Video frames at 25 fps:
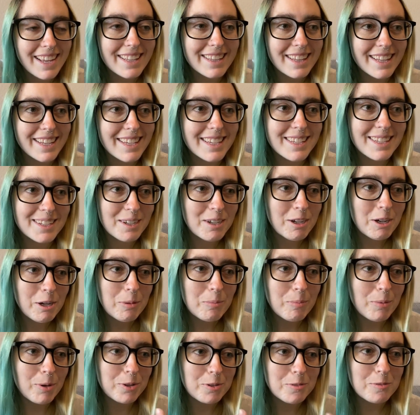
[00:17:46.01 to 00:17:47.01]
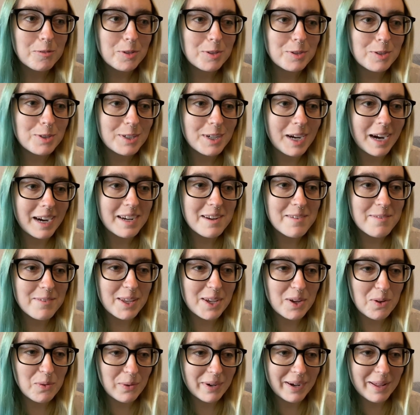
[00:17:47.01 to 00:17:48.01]
Like book reviews are kind of
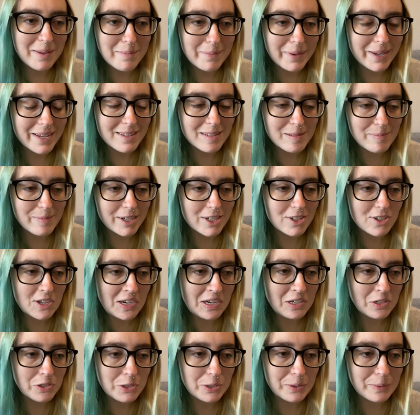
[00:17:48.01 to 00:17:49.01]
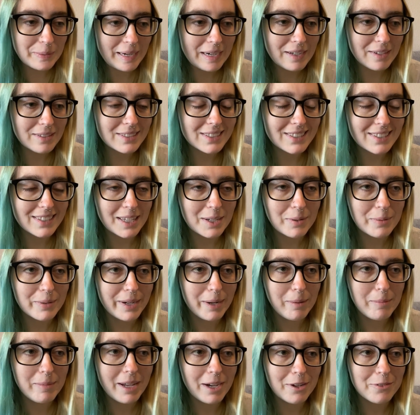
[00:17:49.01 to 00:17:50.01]
like what I base my channel around. So like when
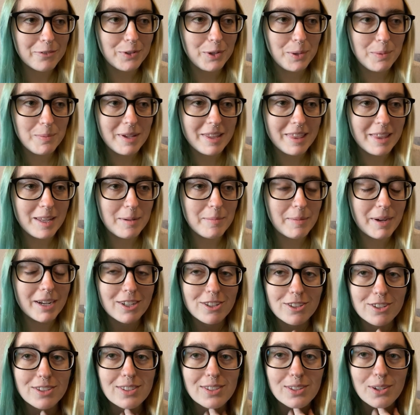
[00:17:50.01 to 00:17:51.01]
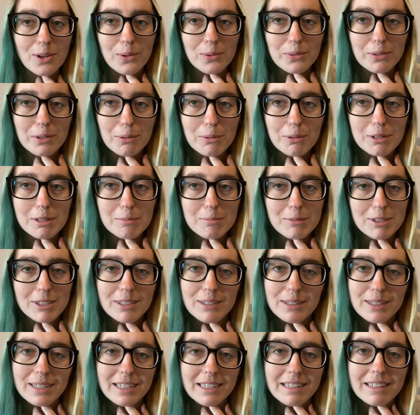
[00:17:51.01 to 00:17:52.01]
I'm not filming them, I just don't know what I'm
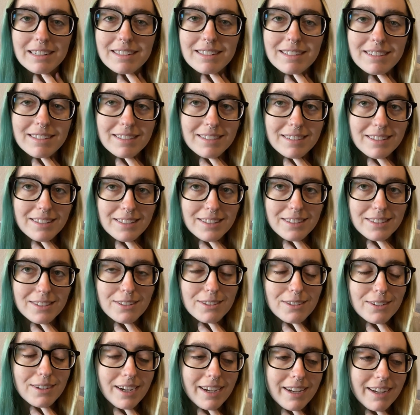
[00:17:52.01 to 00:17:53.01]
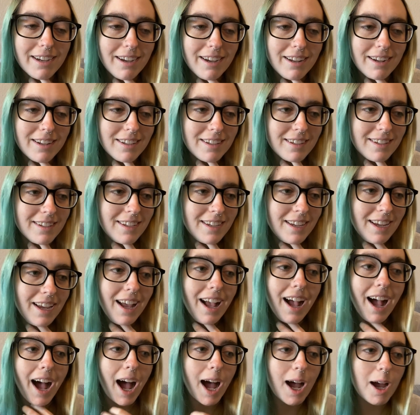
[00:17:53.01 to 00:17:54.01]
doing. So I gotta,
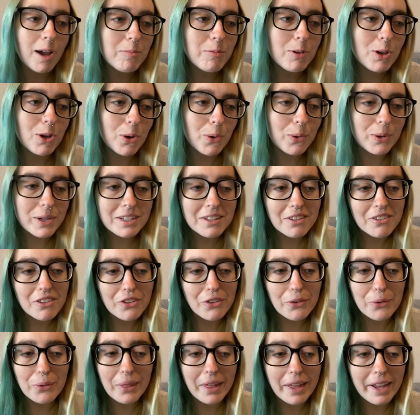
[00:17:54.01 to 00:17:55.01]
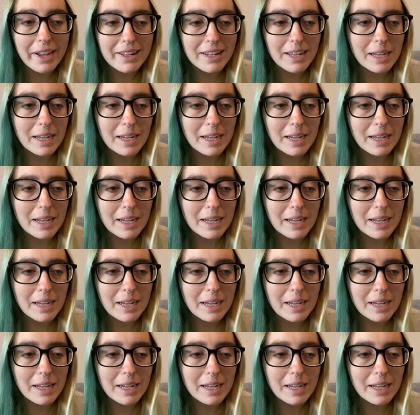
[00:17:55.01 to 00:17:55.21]
I'm going to do that.